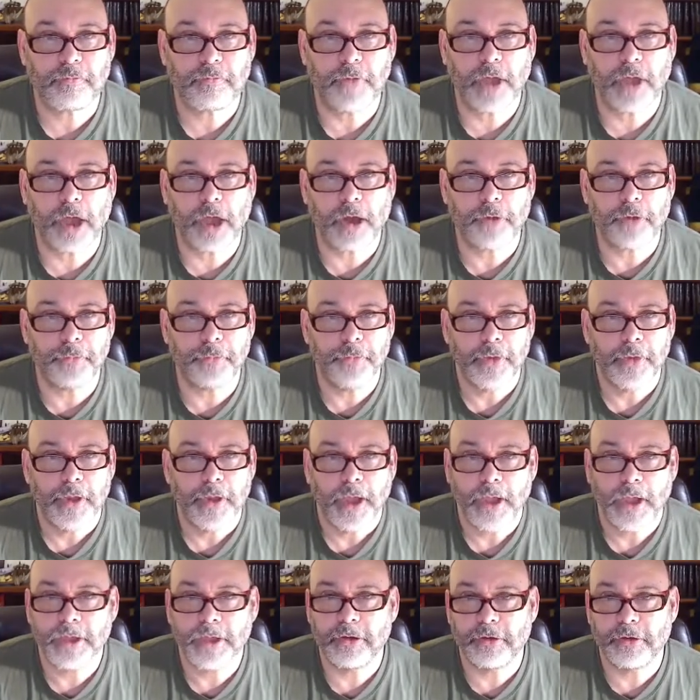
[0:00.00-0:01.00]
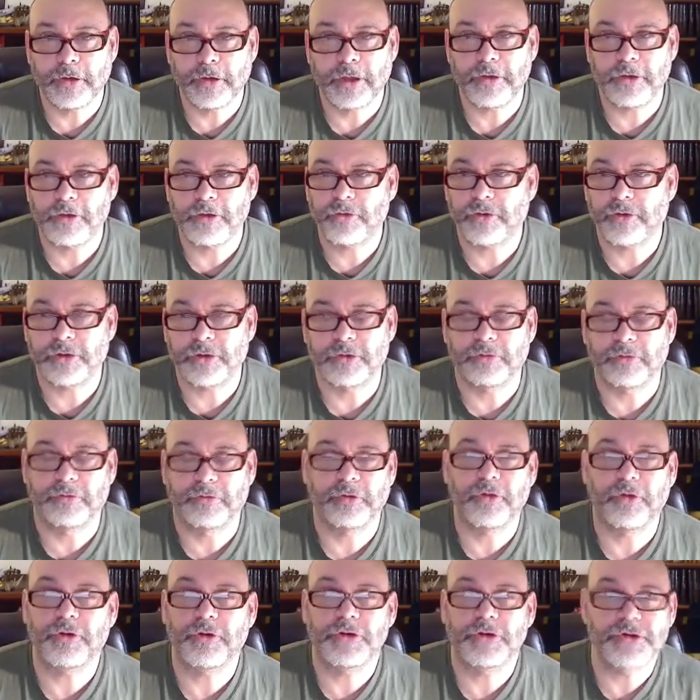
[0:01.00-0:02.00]
And you
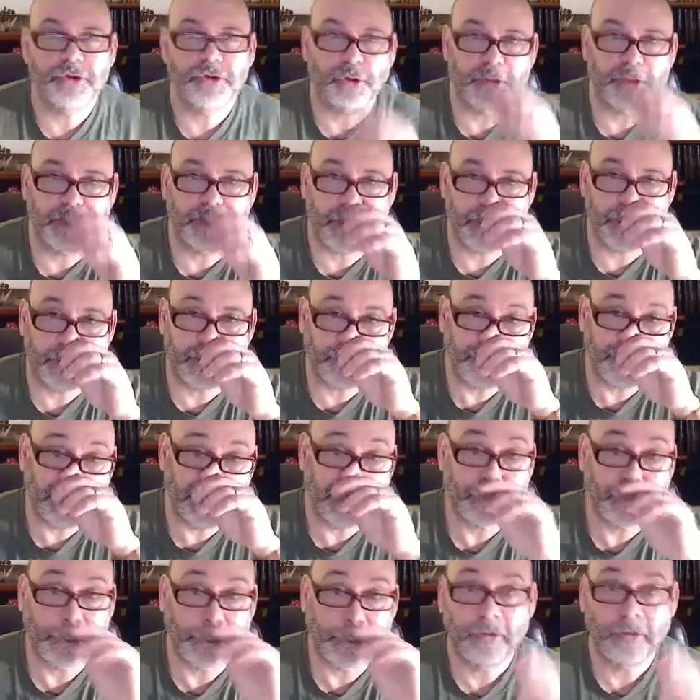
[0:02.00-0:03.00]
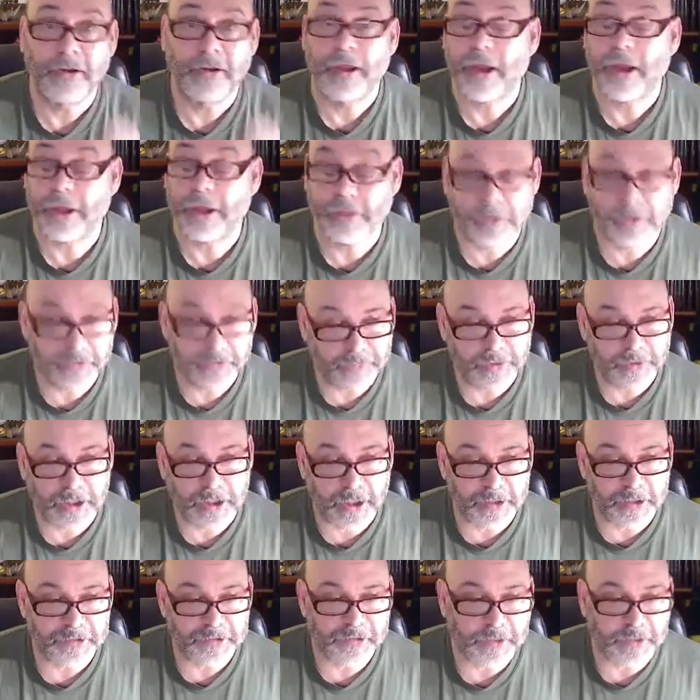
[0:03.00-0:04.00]
can shorten that up a little bit. I love the
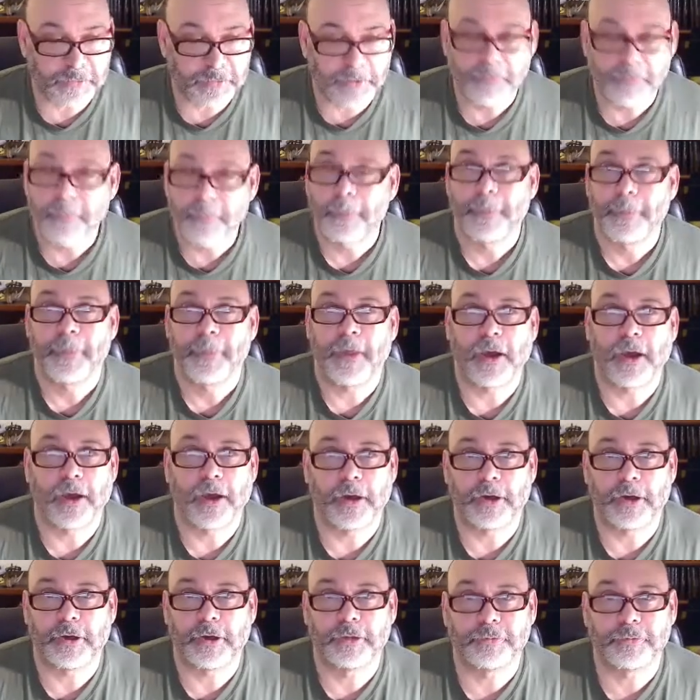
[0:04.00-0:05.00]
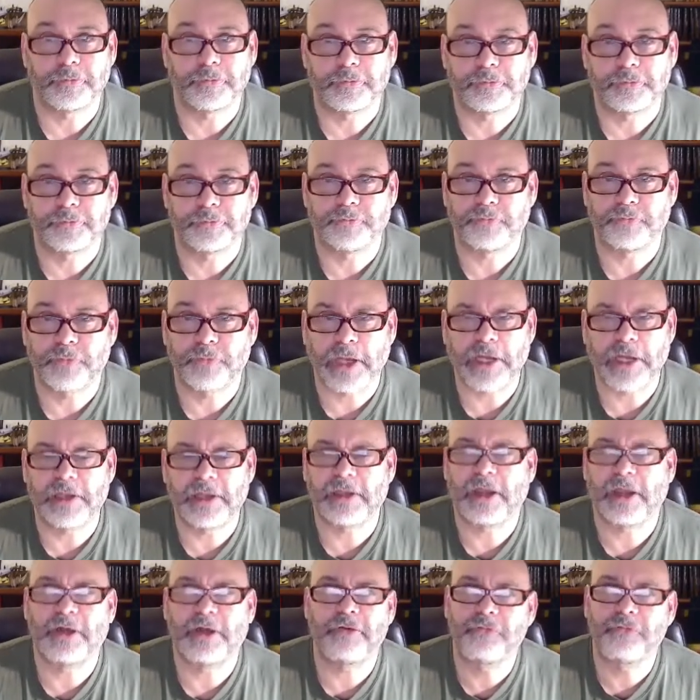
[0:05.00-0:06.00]
concept, and I
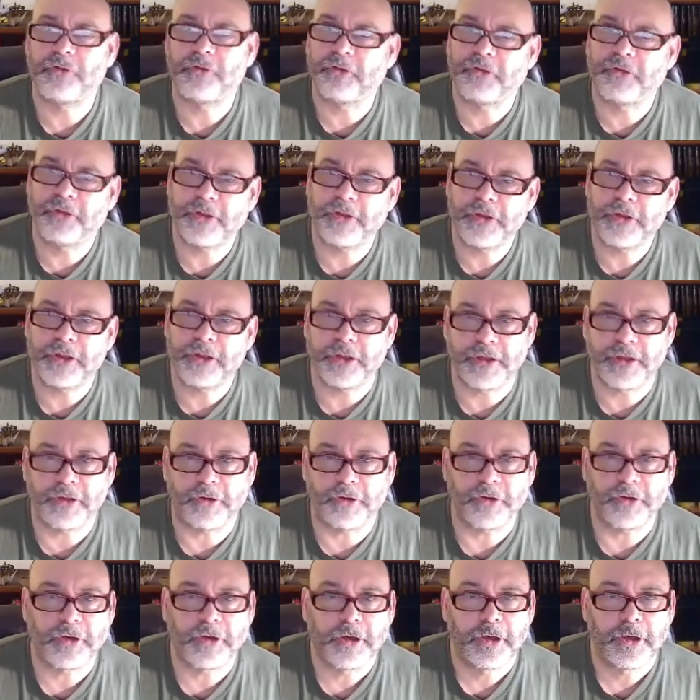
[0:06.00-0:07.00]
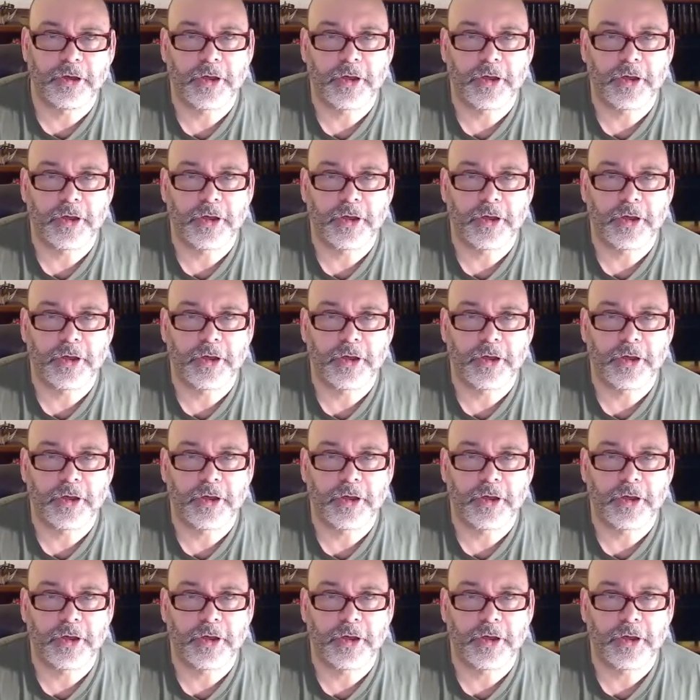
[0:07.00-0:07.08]
love your thinking here.